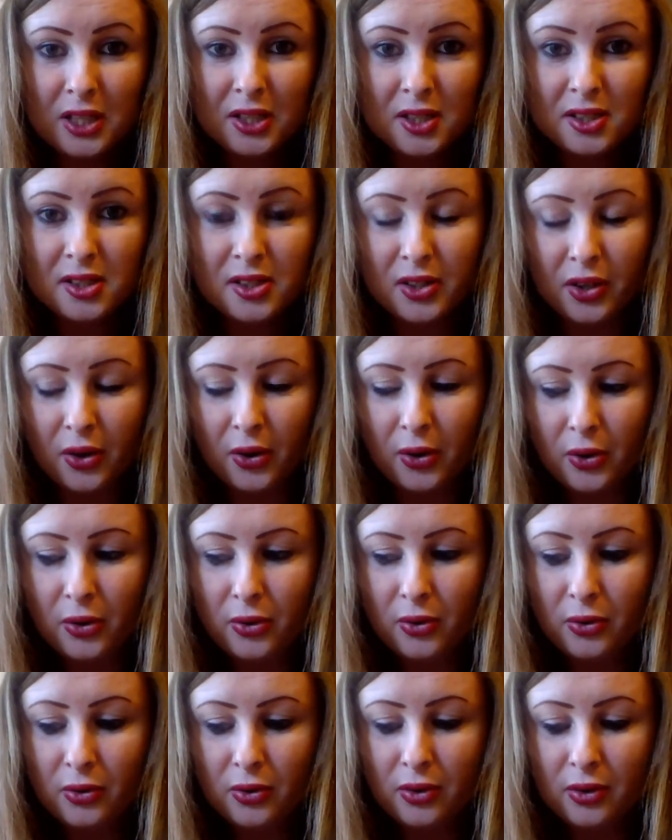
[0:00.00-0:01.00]

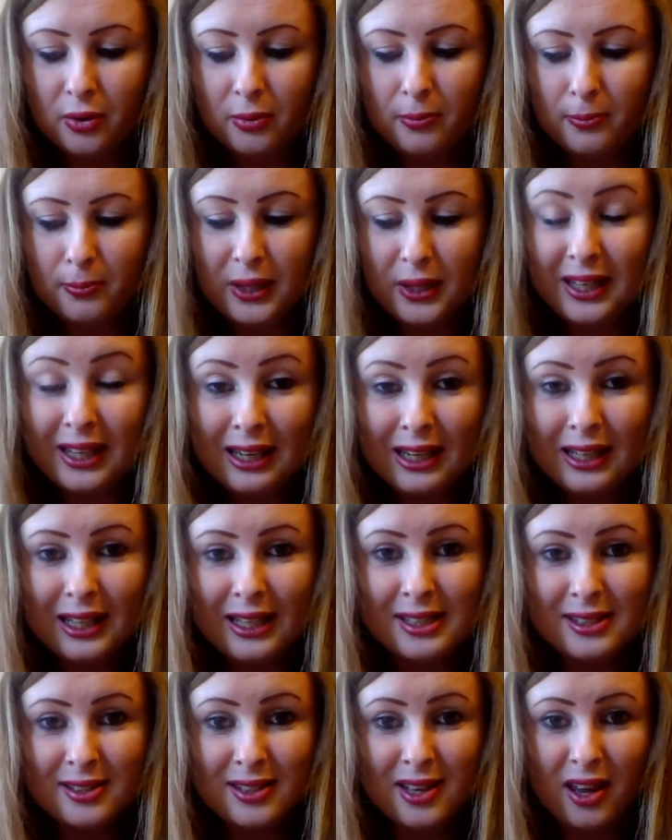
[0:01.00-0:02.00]
So
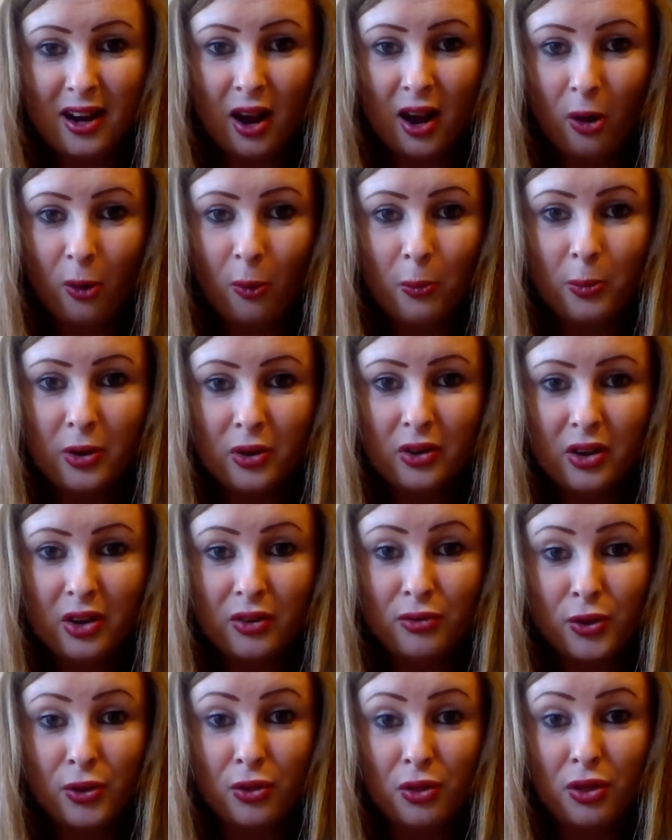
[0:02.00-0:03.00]
please get help
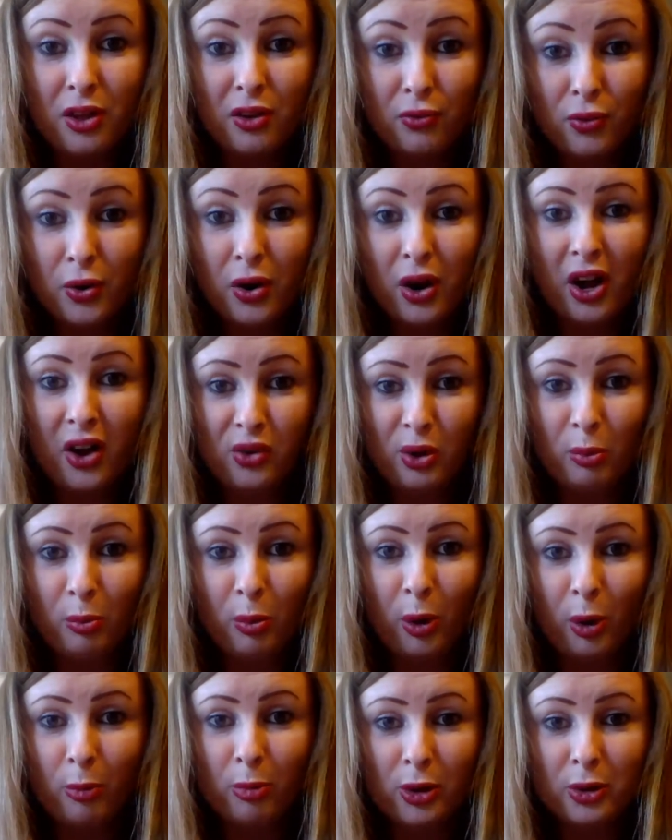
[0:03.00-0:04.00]
if you're having
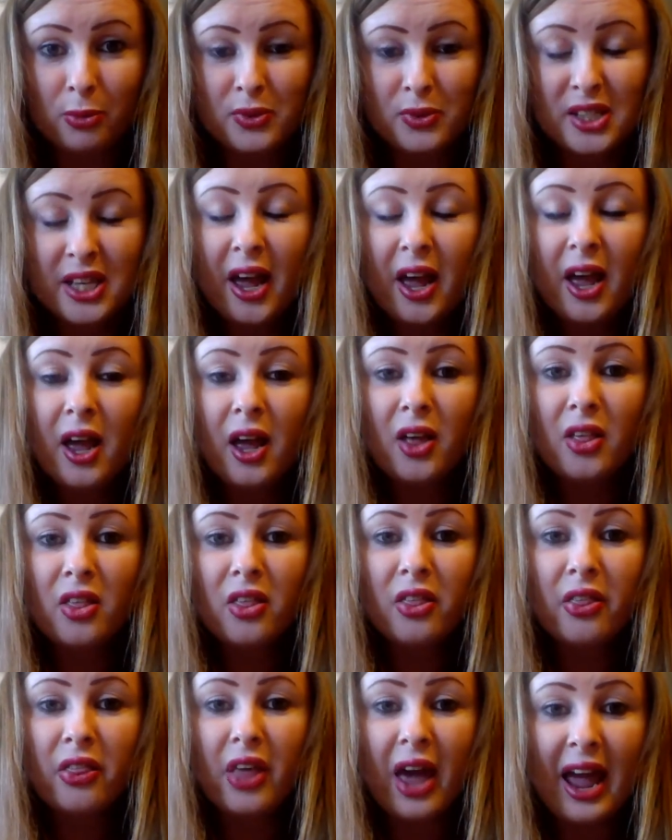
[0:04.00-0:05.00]
problems.
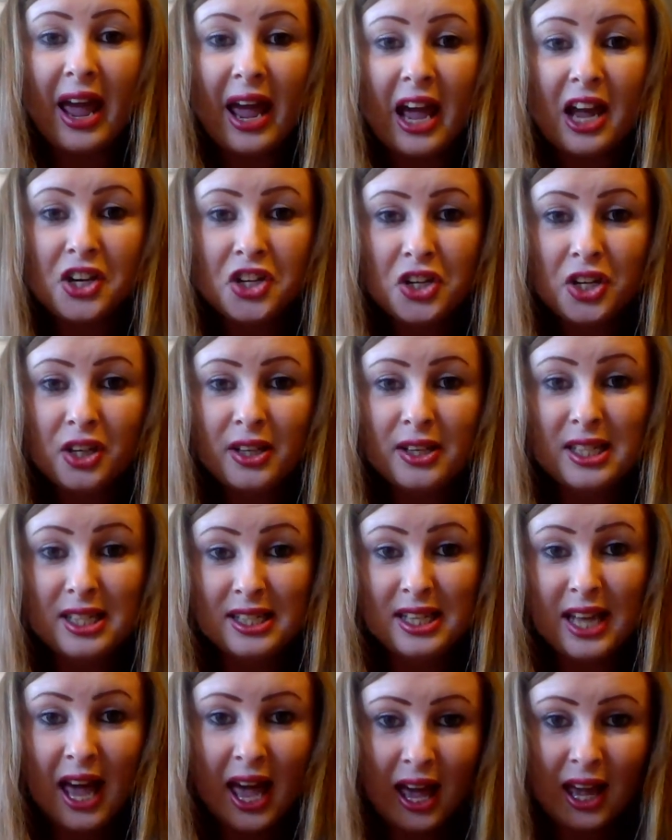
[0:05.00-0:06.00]
They actually
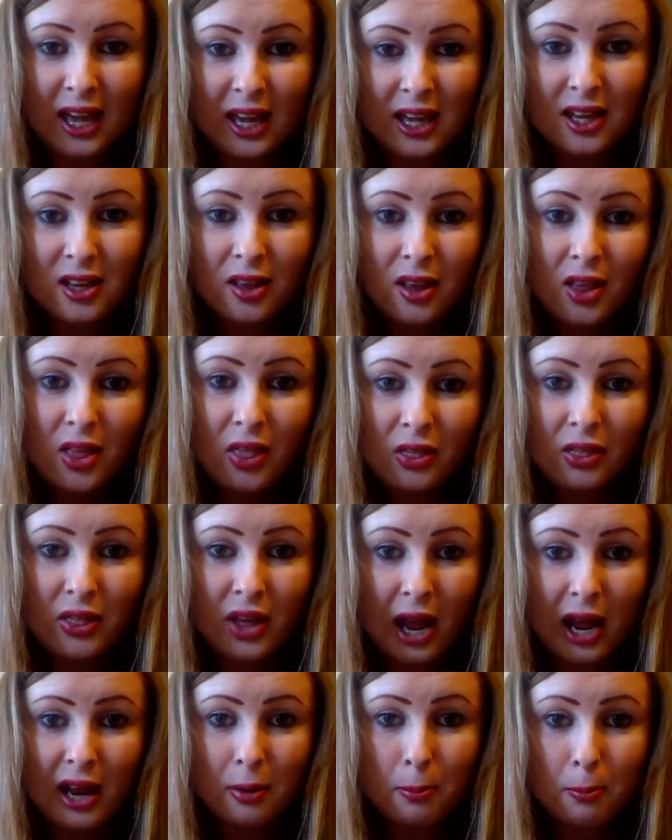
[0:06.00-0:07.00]
say
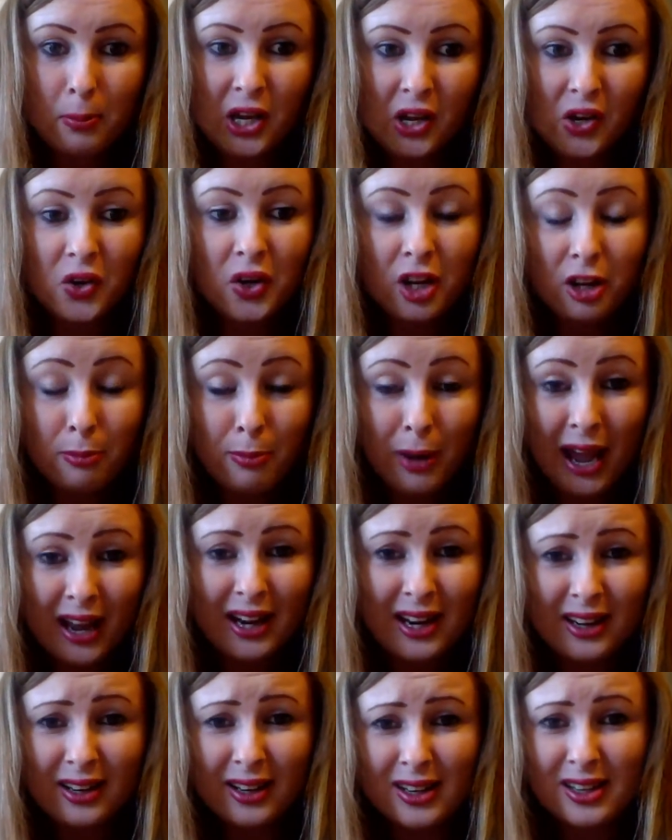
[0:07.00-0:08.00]
that period
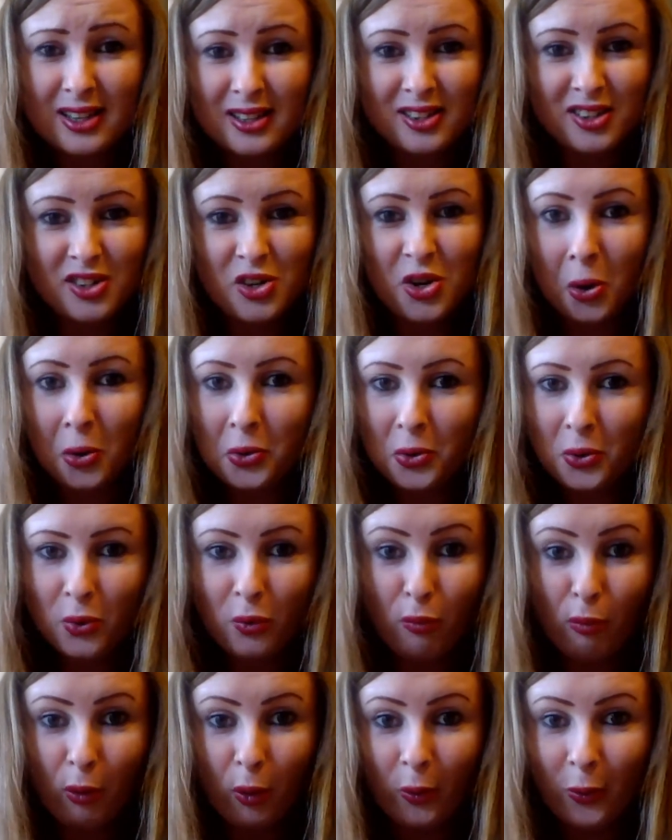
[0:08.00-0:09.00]
pain is not
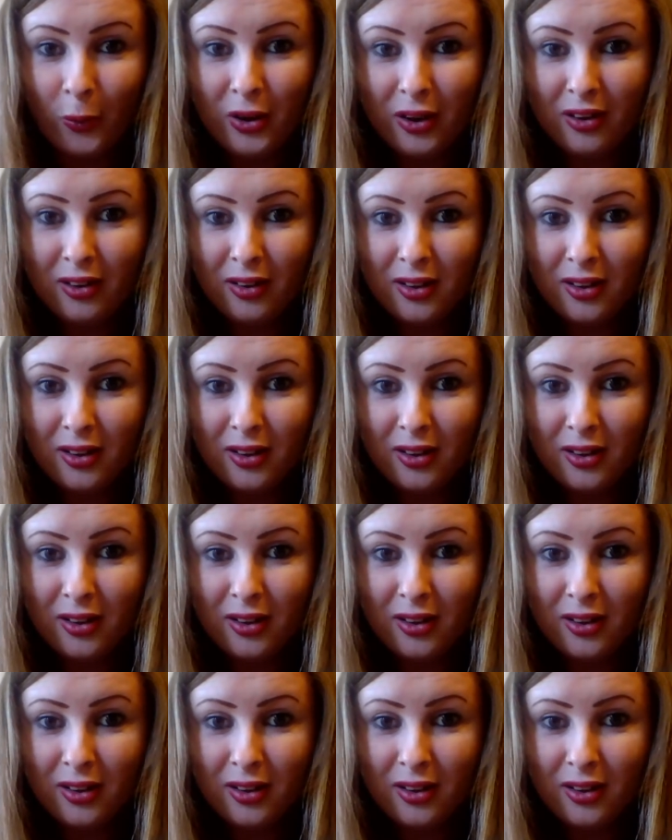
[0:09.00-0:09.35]
normal.